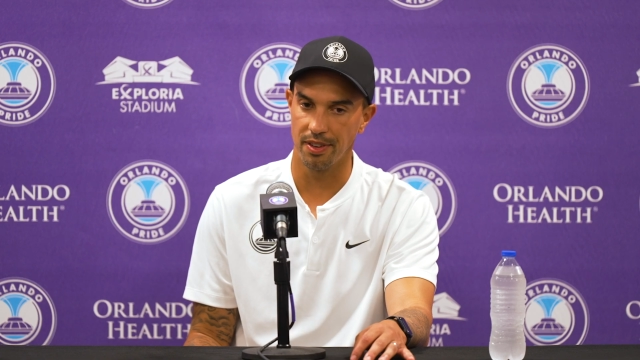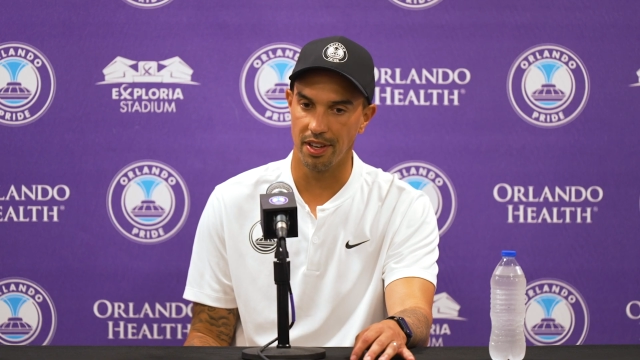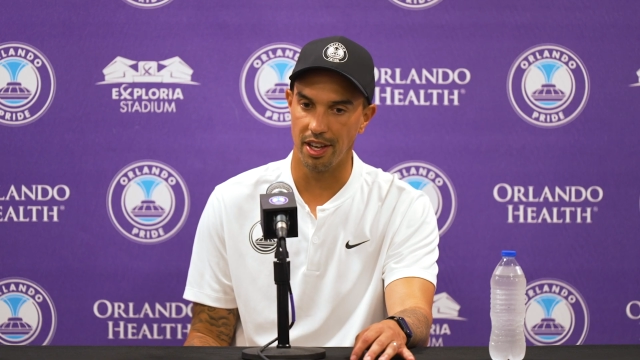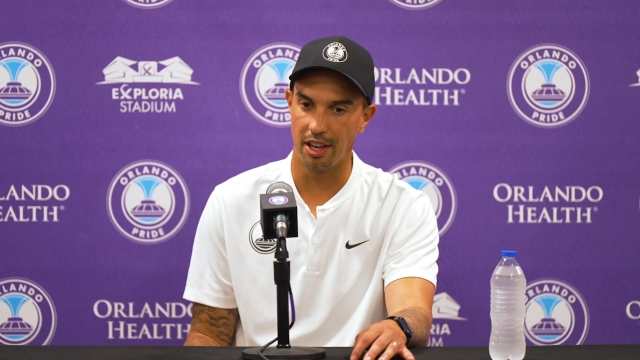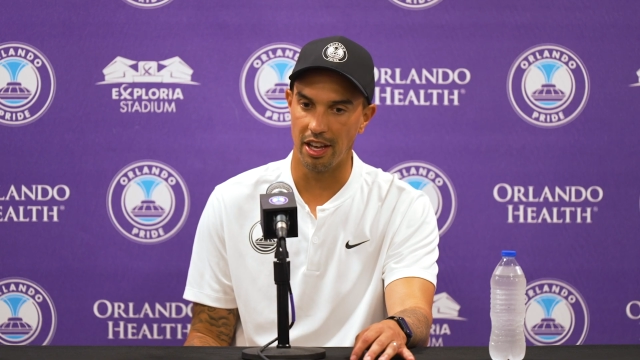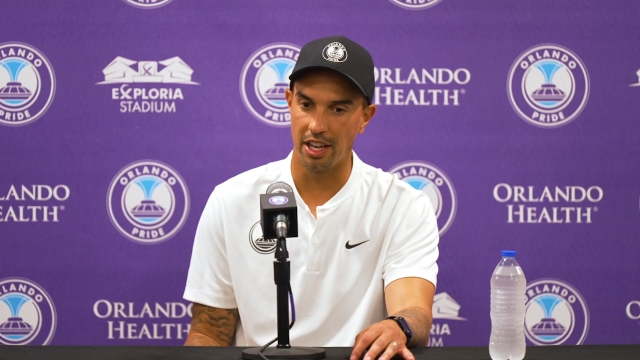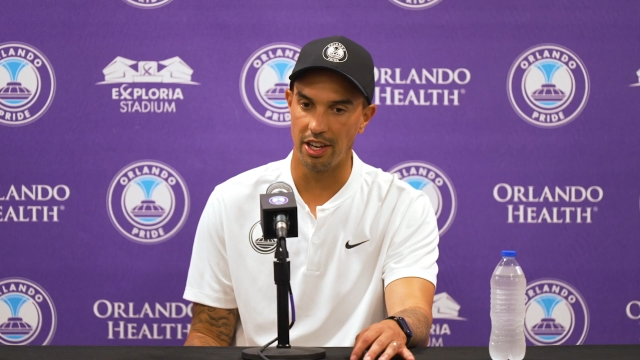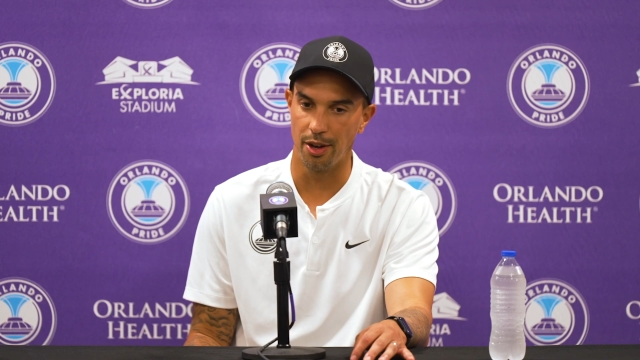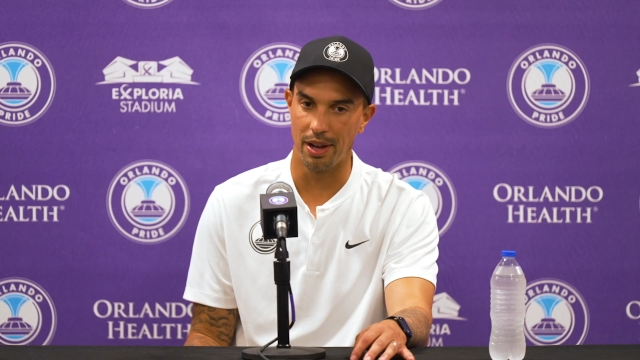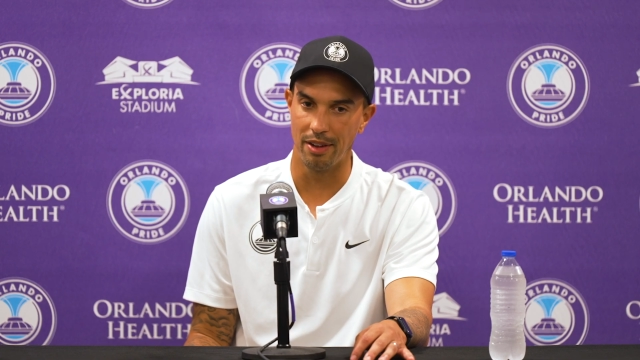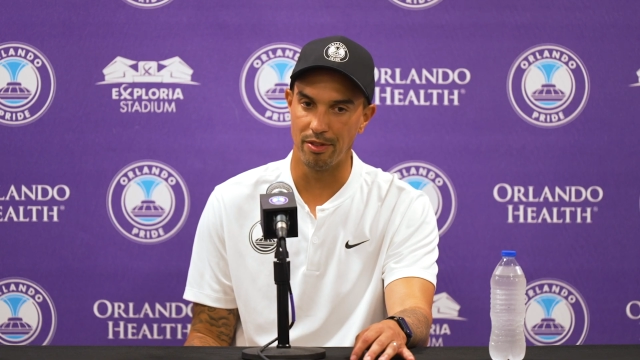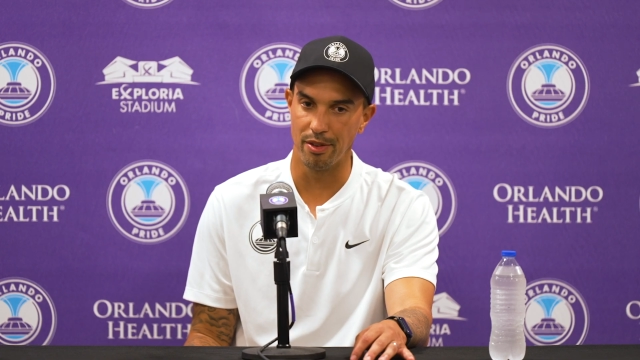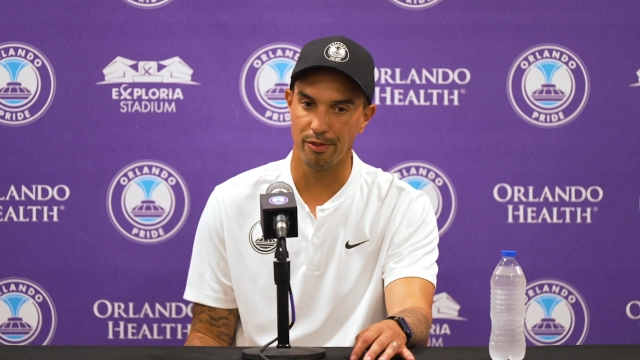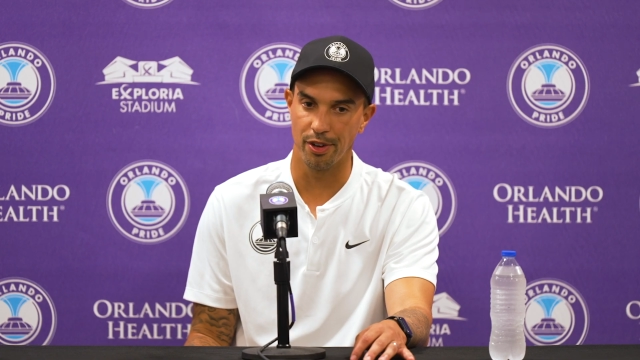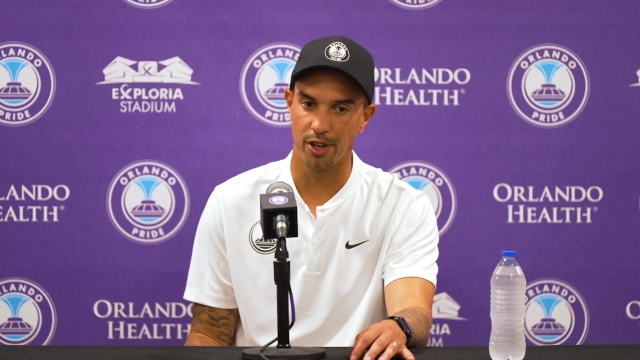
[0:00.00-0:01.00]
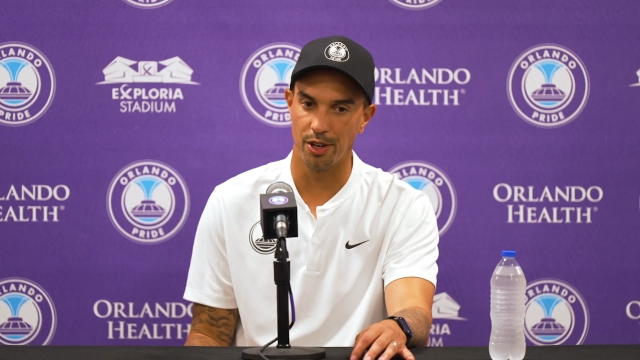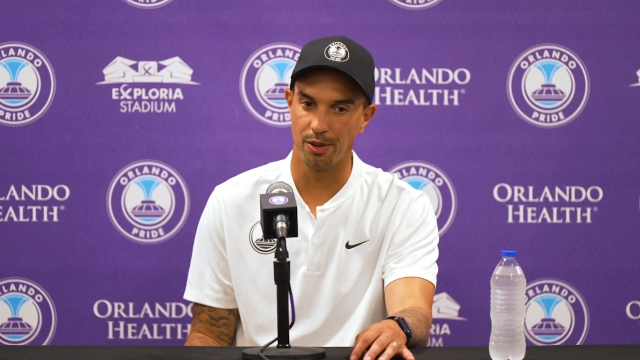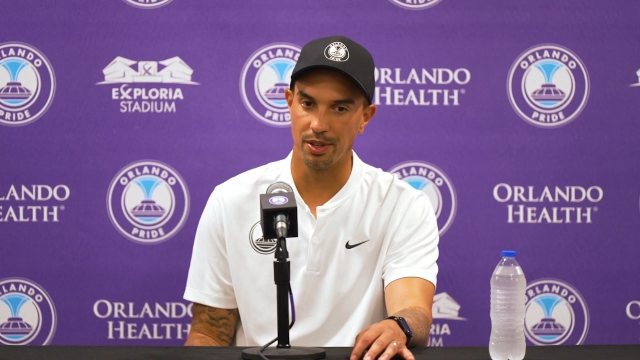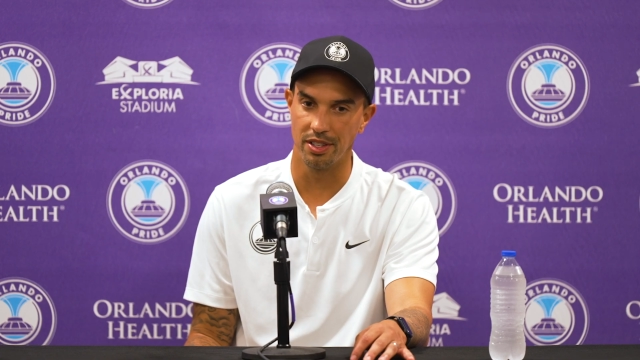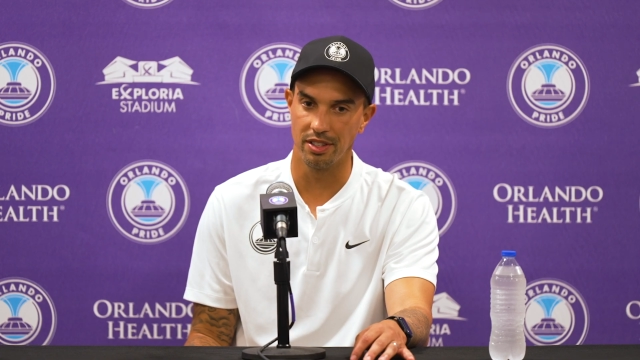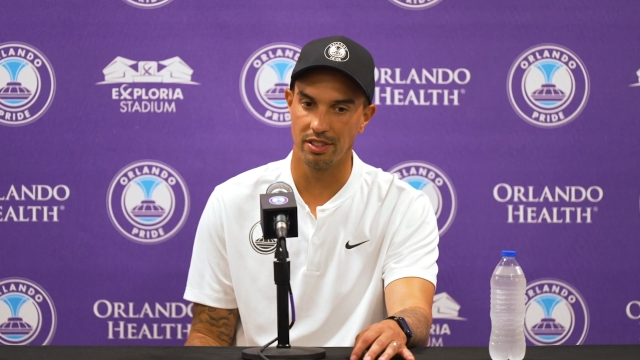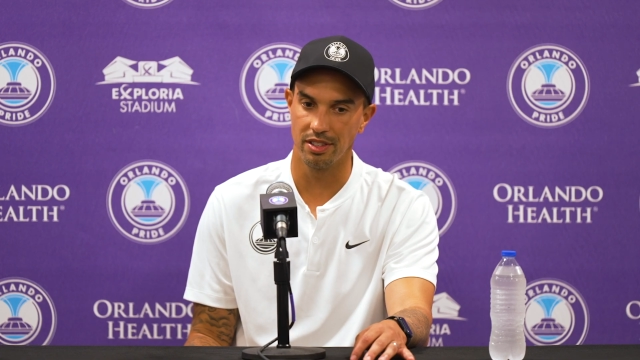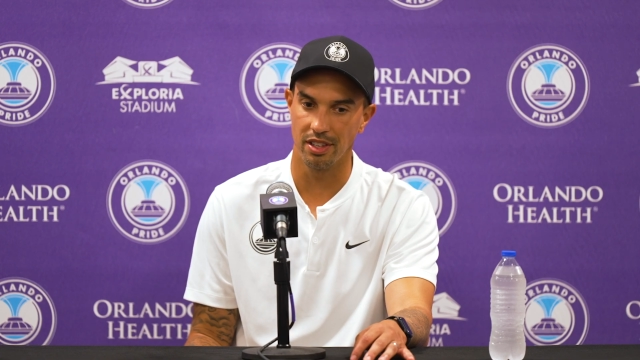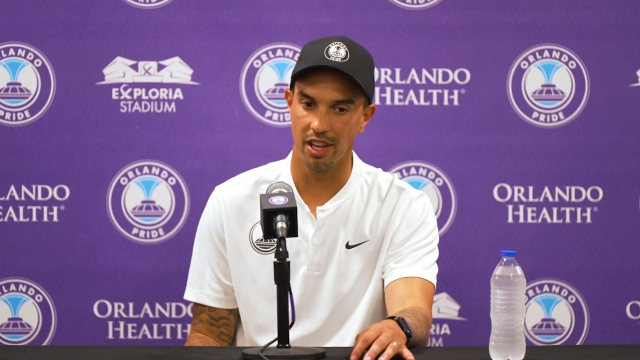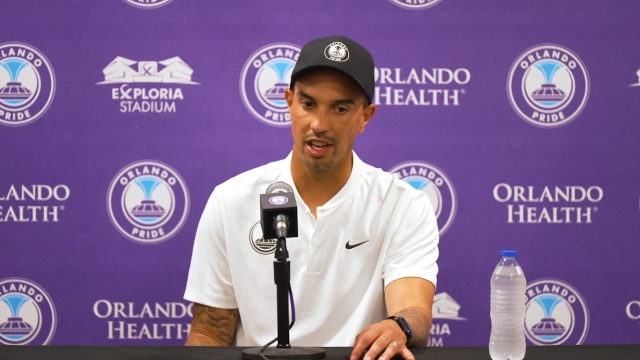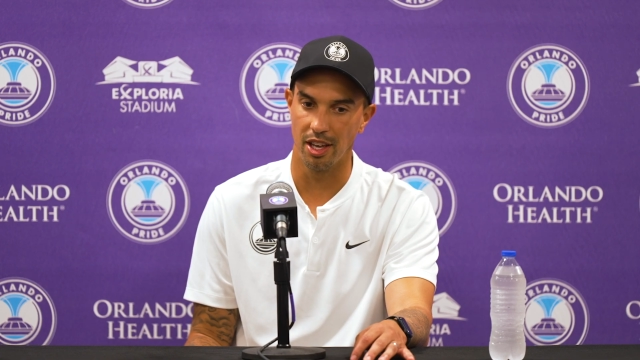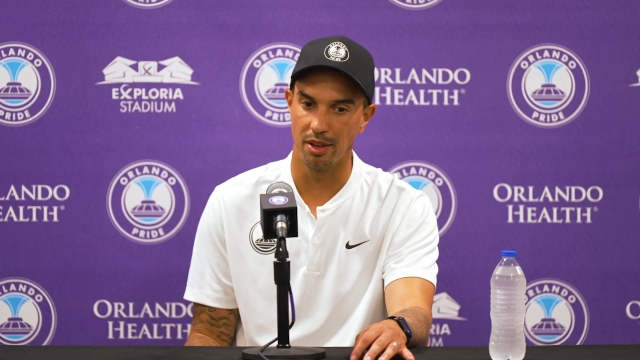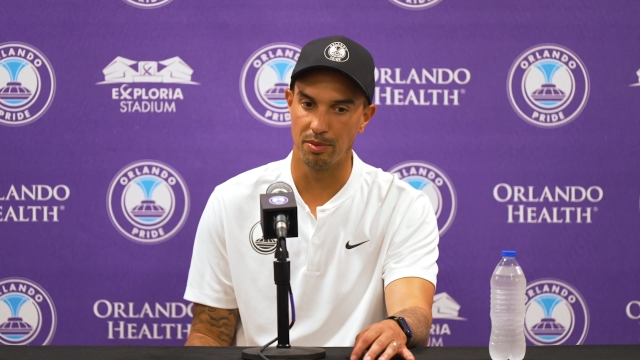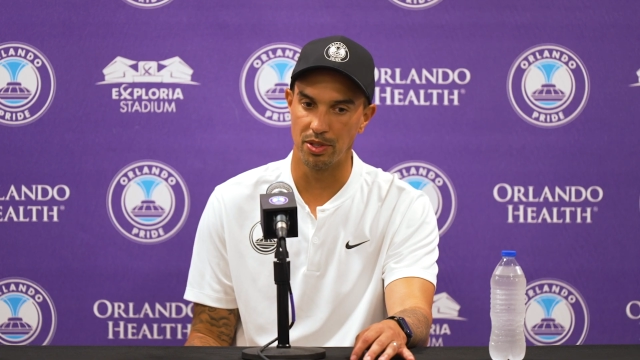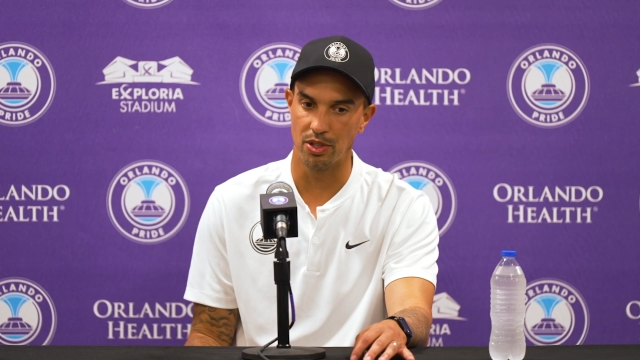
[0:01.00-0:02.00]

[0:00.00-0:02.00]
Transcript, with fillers: Uh, I know every forward um,